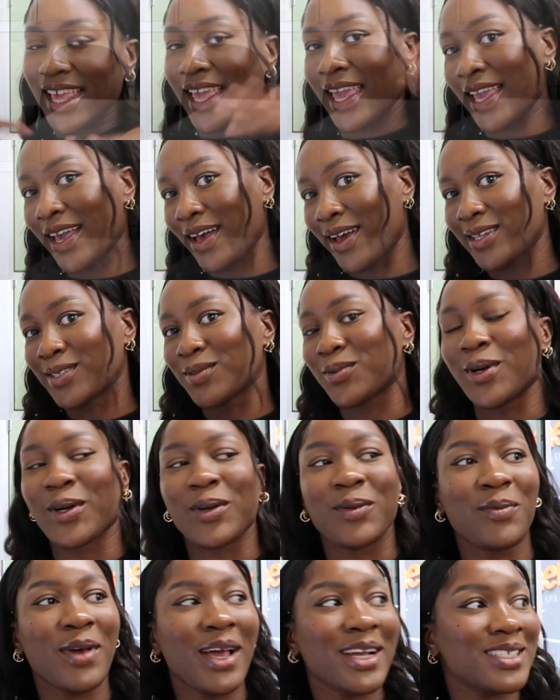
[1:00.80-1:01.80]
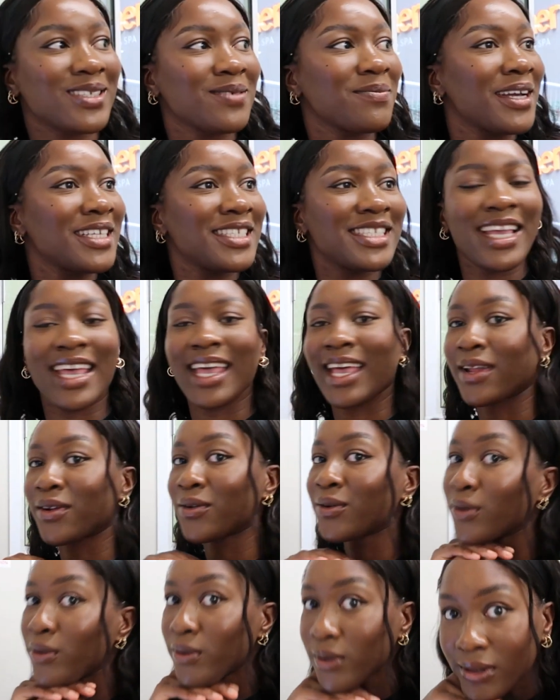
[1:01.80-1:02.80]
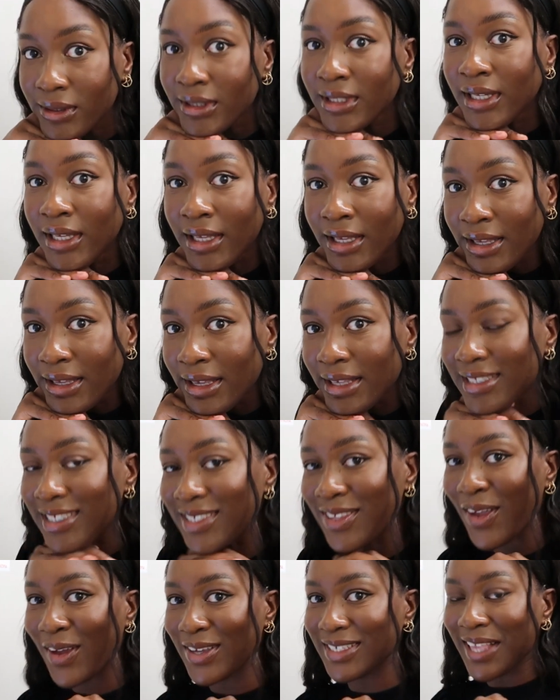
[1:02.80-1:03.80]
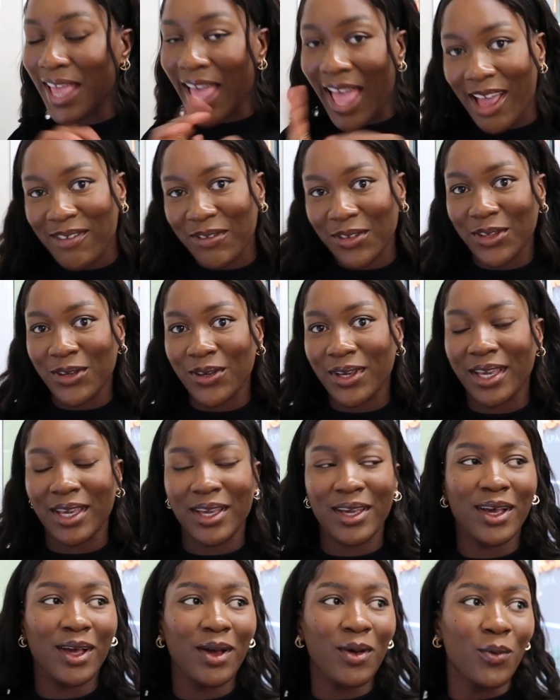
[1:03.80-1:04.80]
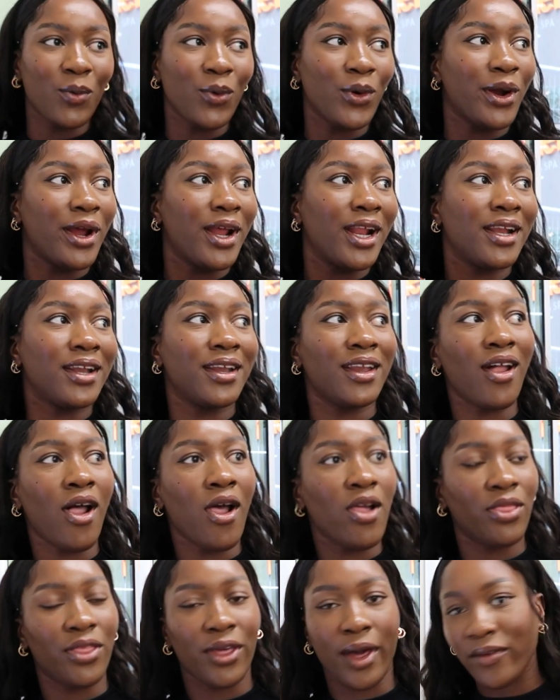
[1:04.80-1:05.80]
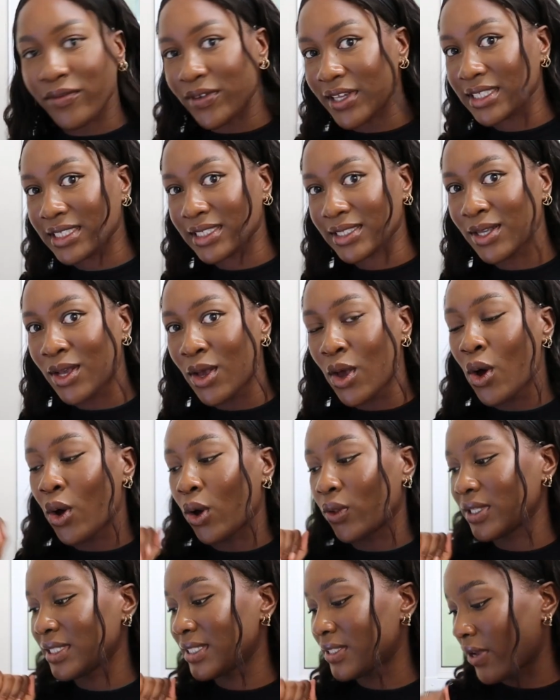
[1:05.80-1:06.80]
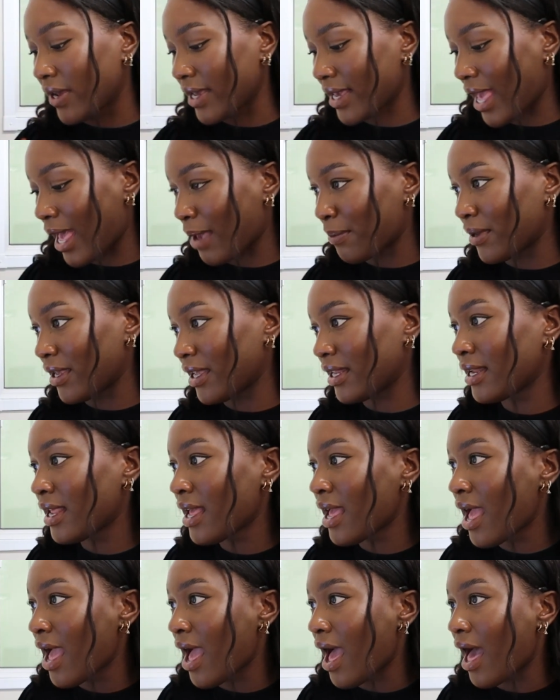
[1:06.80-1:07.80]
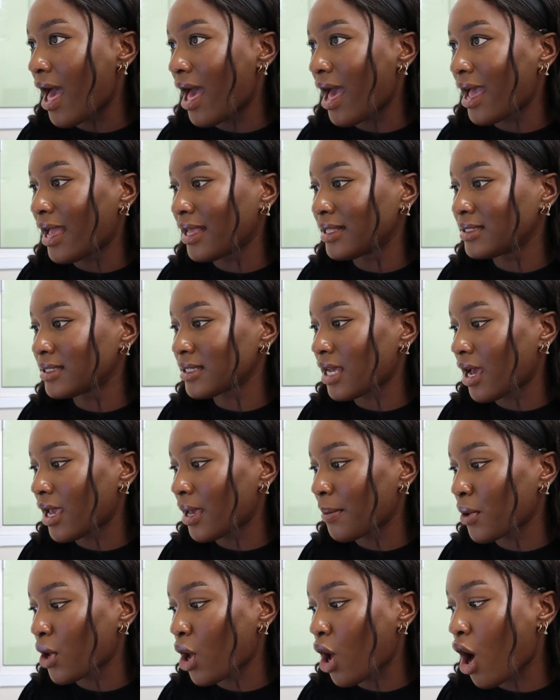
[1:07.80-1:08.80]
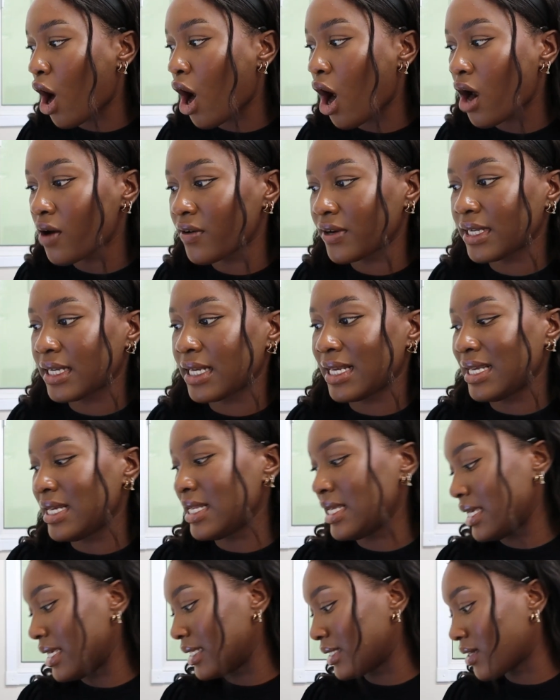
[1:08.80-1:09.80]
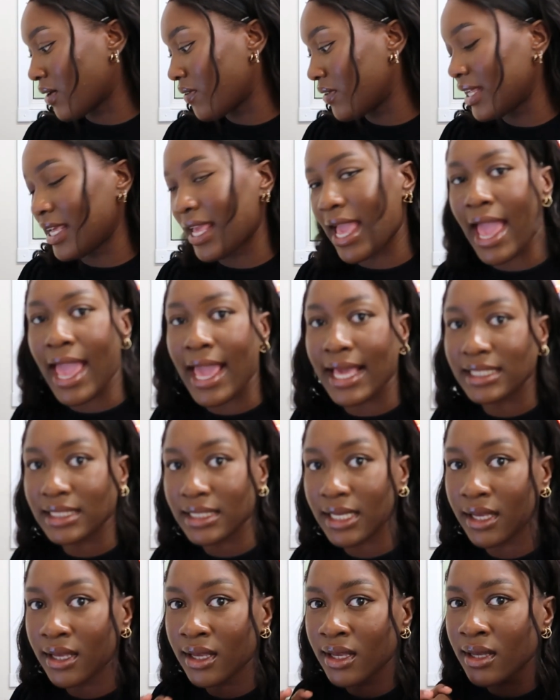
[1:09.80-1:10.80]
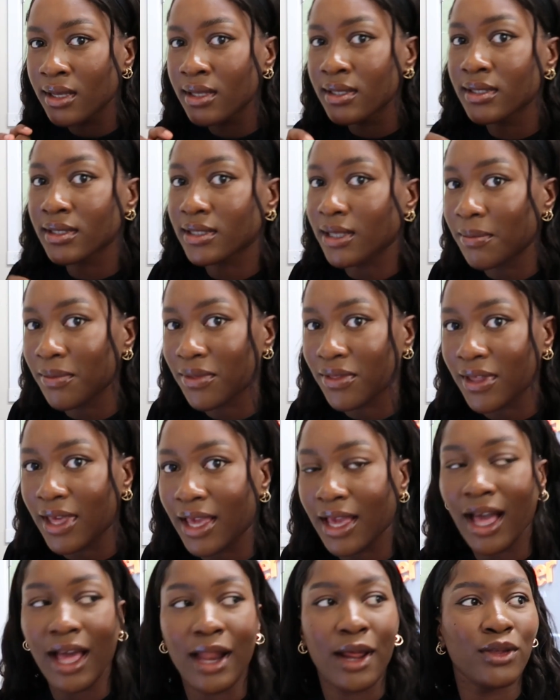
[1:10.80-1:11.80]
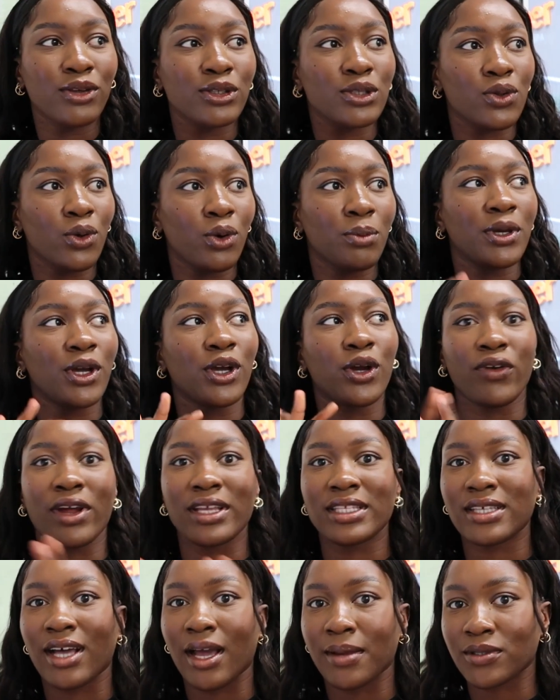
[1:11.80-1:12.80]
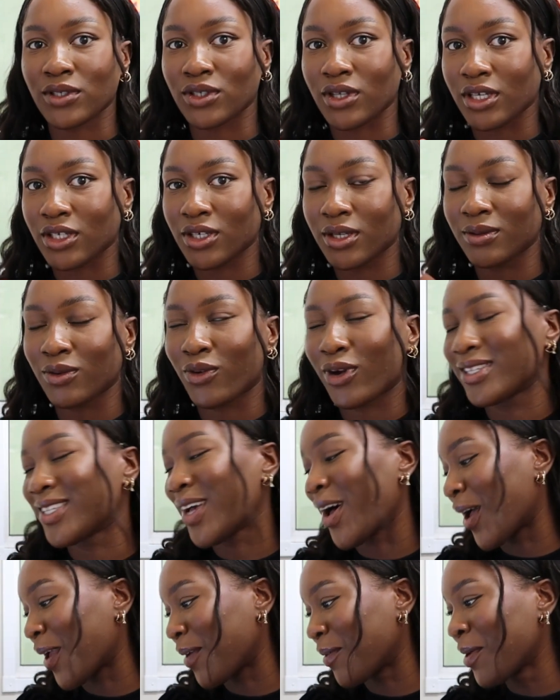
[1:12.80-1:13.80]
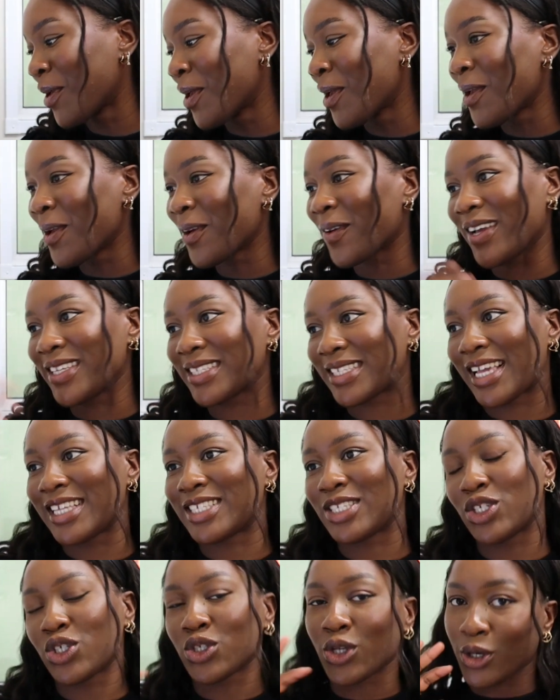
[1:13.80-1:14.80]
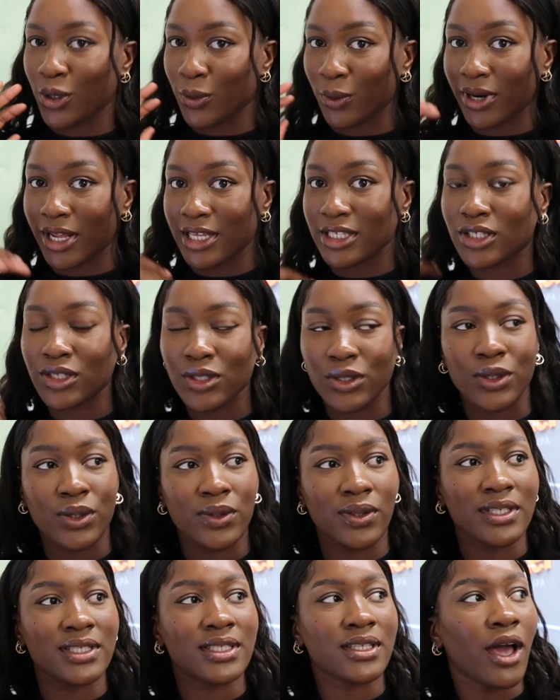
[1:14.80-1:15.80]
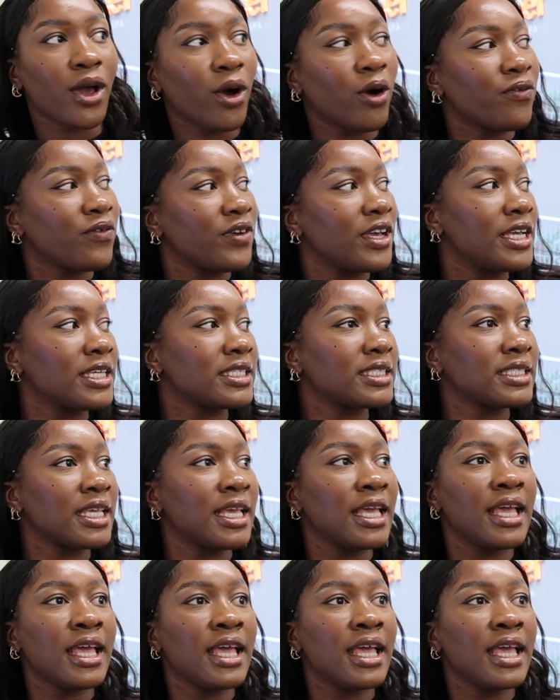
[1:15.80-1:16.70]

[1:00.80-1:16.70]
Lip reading: Hey guys, welcome back to my channel. It's nice having you here. We're in the office or the site cabin and I am currently, it's currently 8 something. I just thought it would be a great time to like, great day to show you what I do, the site office,